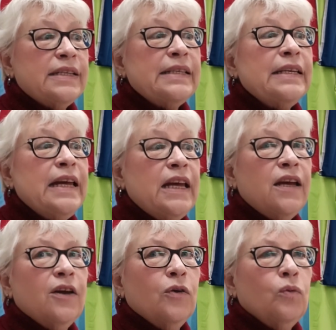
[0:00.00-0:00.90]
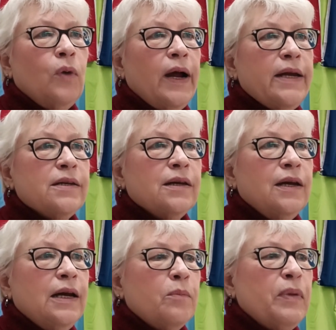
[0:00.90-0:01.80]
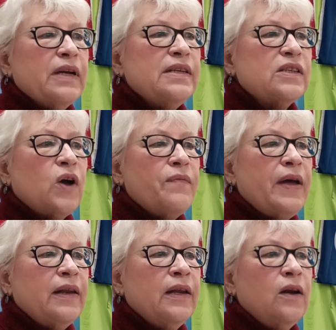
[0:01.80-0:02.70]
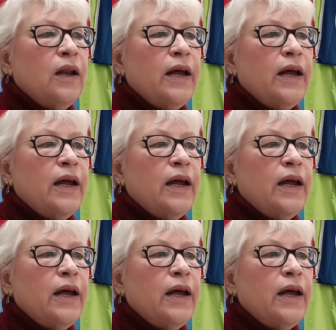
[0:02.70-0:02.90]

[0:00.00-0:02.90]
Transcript: C, right. Because it's got that little